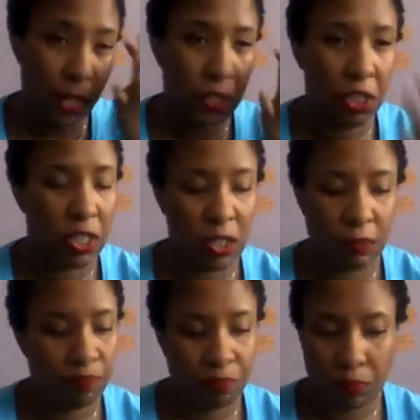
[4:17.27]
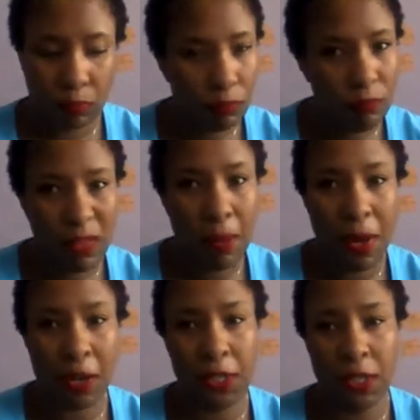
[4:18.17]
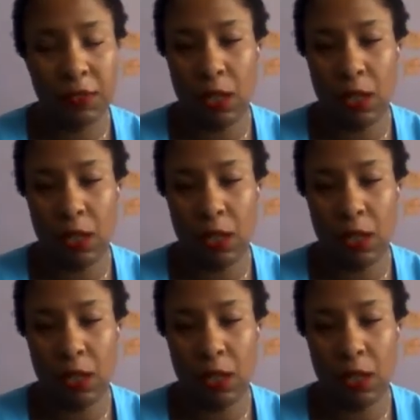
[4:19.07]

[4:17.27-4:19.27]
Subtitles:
It's imperative.